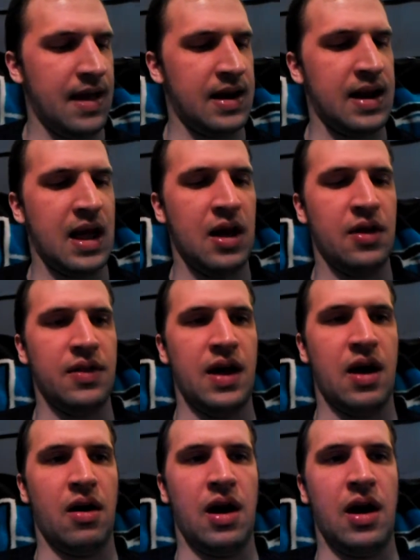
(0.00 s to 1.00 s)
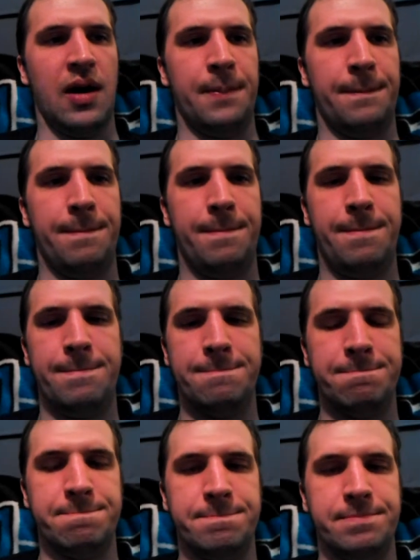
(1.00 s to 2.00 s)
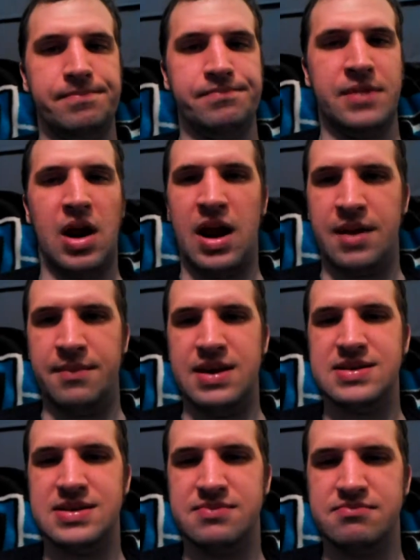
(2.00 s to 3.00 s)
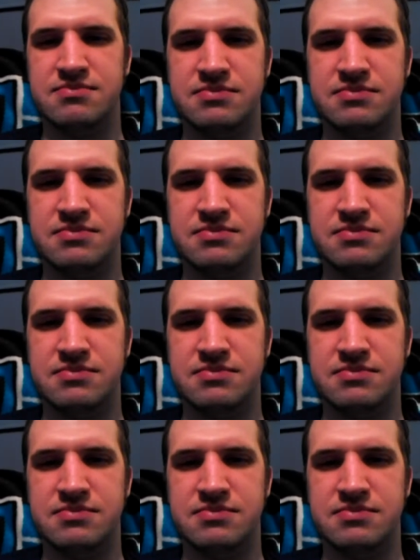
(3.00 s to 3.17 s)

they're enemies.